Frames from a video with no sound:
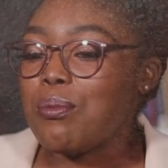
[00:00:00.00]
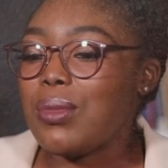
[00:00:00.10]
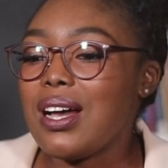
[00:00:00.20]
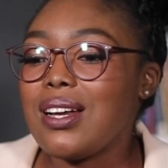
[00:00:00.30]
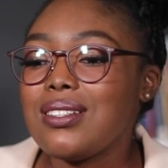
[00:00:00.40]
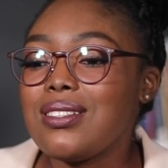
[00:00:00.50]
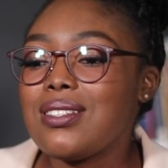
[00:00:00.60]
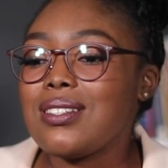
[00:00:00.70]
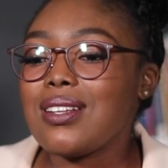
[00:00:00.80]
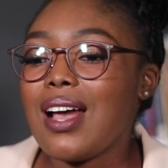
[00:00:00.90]

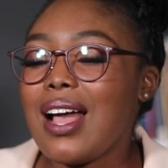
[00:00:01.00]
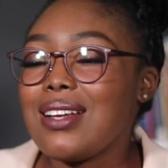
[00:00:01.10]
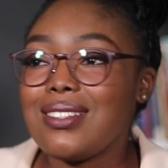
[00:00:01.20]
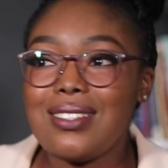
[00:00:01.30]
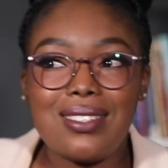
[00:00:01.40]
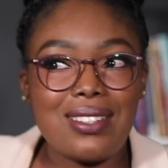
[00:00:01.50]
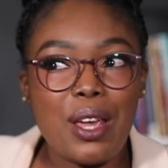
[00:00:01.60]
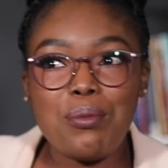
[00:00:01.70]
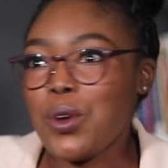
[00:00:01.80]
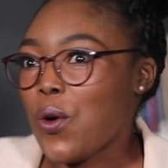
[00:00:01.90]
But I just
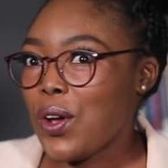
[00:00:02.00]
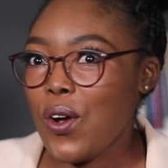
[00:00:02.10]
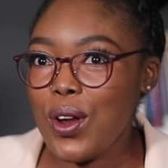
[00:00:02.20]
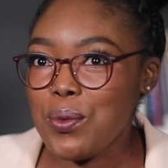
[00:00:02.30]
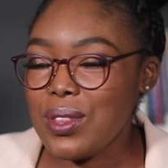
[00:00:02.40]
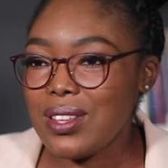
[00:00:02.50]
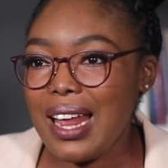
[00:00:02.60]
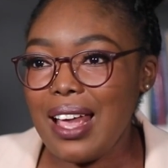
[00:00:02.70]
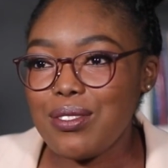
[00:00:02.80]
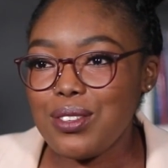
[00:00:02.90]
kept going on with
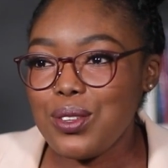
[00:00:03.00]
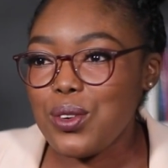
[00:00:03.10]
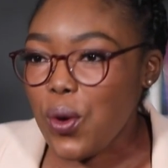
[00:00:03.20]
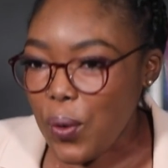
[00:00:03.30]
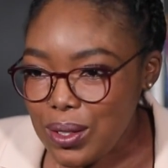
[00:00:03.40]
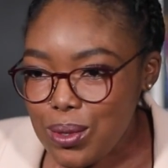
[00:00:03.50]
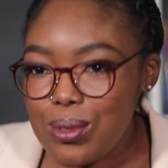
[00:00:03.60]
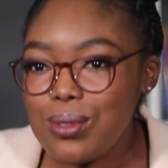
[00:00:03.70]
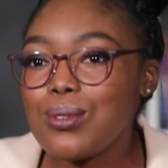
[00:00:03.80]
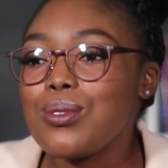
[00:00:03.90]
life, you know, going to
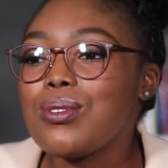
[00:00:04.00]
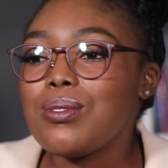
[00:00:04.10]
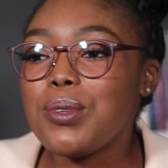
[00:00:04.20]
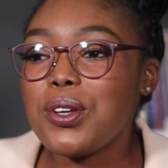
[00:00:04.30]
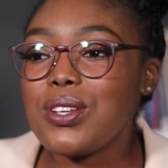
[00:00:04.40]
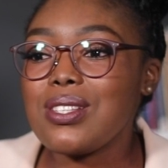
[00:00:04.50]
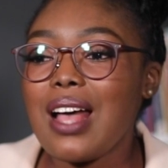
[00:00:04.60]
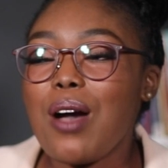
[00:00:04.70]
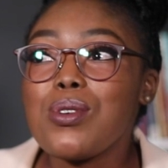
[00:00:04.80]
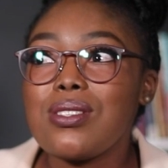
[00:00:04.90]
school, because
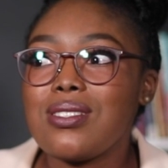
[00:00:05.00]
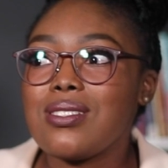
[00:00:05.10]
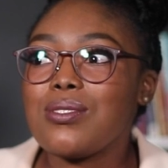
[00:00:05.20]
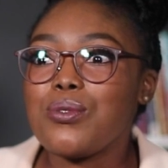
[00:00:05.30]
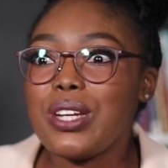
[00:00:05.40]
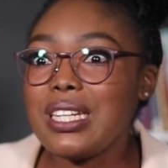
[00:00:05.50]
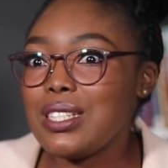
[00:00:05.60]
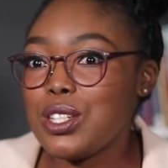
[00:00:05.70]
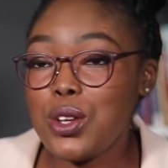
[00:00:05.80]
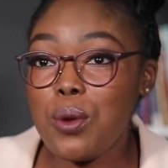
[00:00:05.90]
I was really
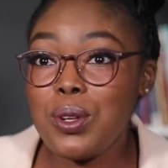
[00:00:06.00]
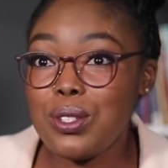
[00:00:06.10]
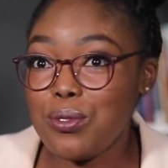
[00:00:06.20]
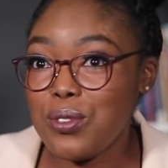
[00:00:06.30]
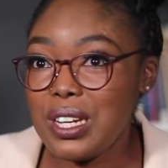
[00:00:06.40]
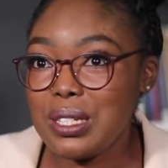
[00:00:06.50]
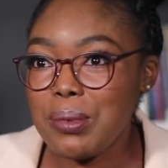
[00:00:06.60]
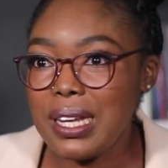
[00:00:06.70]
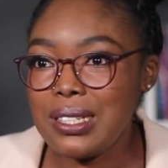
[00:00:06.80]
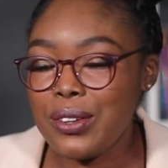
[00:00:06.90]
determined to finish
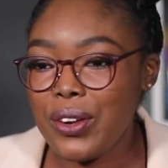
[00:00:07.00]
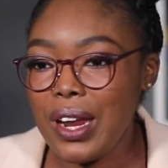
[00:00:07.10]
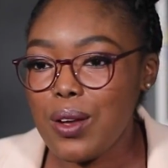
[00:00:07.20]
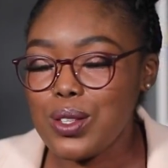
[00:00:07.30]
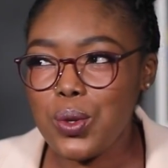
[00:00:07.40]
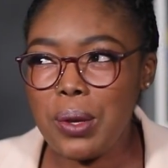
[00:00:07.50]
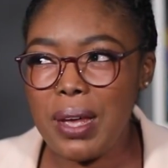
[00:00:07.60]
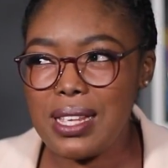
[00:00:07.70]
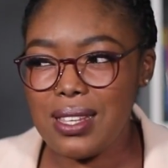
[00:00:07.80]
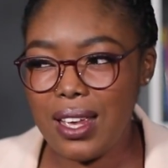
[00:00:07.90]
my degree. I was doing
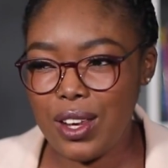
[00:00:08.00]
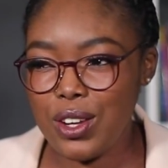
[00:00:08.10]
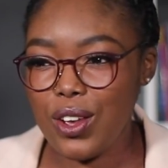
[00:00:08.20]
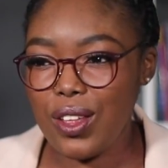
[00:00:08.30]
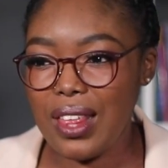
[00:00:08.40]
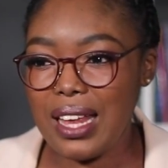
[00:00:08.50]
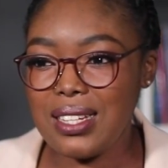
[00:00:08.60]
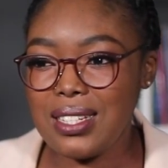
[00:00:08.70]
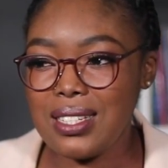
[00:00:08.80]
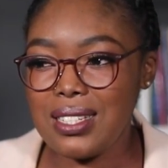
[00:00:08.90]
my second year in
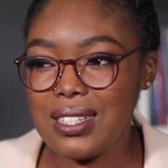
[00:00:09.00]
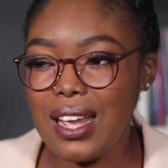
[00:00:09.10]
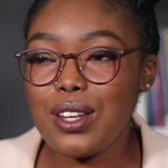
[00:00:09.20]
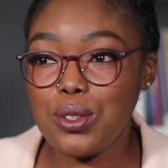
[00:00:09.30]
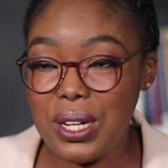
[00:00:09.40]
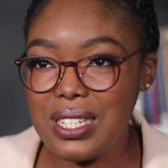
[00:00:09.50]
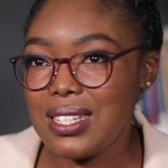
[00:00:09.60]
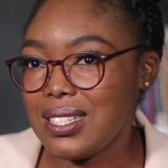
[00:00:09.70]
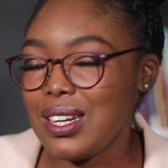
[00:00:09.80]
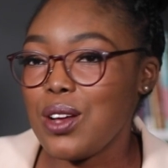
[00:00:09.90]

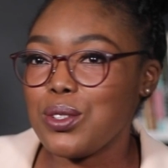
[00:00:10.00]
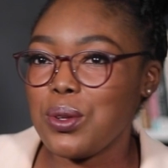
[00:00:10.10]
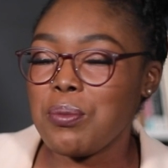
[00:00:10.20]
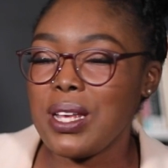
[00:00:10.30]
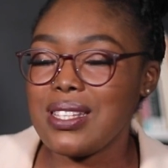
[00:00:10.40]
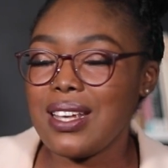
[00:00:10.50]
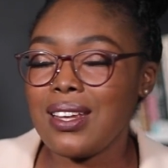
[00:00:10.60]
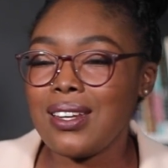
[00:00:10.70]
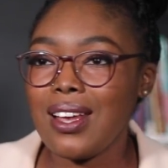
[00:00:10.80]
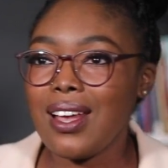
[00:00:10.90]
2016 I was doing my
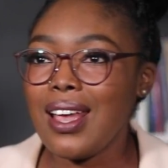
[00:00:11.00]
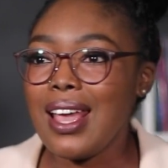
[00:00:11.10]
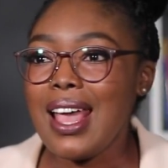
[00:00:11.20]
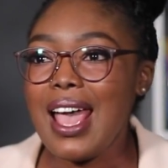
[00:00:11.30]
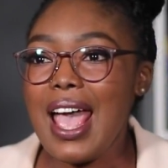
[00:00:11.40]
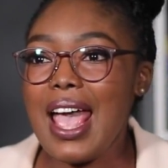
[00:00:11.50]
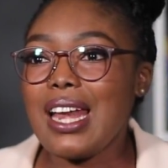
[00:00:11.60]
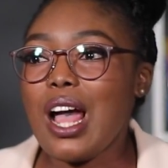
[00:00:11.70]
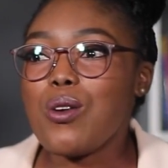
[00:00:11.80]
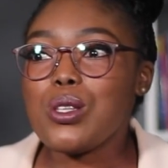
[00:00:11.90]
second year,
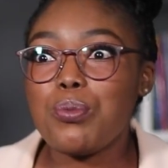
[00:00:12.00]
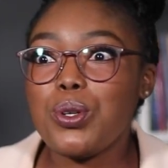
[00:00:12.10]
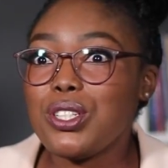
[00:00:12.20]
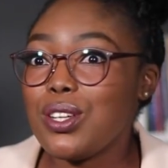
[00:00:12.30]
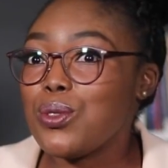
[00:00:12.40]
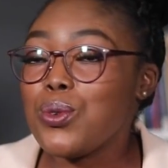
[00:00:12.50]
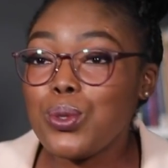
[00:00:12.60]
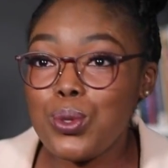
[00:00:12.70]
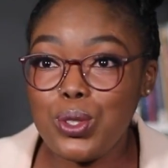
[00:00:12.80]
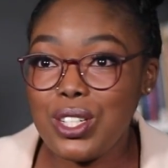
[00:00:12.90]
and I was pushing through
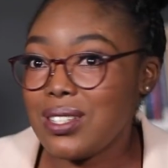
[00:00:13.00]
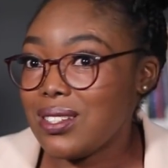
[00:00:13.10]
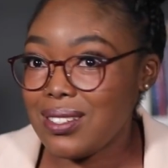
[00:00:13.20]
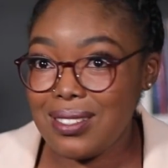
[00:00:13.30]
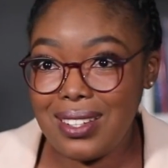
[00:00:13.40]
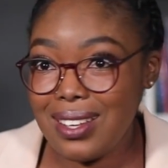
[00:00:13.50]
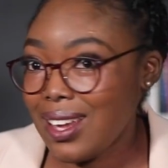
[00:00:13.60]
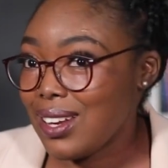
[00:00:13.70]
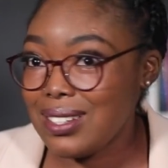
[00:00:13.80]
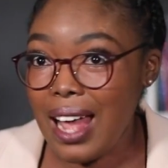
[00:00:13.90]
to just
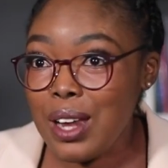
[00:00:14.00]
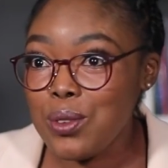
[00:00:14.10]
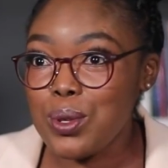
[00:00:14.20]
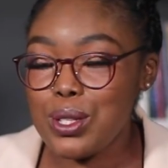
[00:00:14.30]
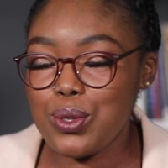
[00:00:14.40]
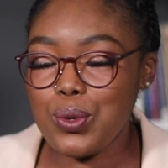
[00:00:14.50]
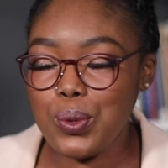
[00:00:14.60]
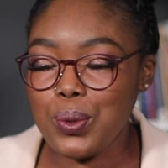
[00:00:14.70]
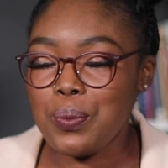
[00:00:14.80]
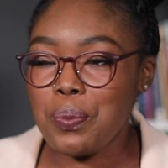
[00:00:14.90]
get done with
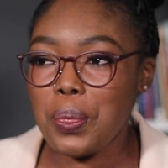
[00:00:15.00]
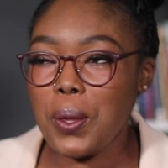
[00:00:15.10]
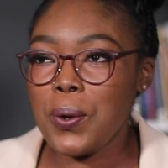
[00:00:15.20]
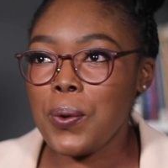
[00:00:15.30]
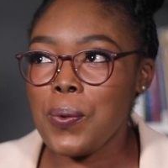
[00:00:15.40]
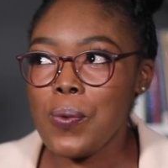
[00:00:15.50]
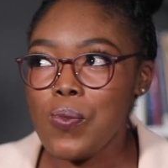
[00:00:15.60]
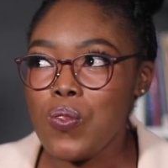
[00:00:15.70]
school, you know.